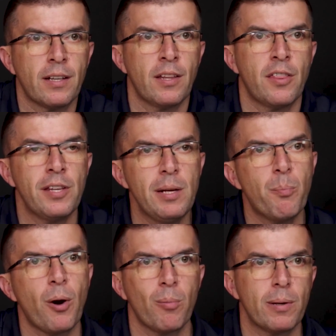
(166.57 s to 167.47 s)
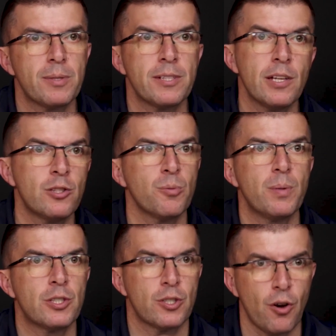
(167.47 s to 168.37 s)
three problems need to be
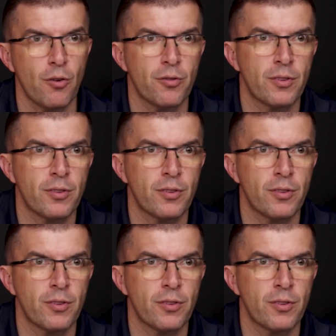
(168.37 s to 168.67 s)
solved,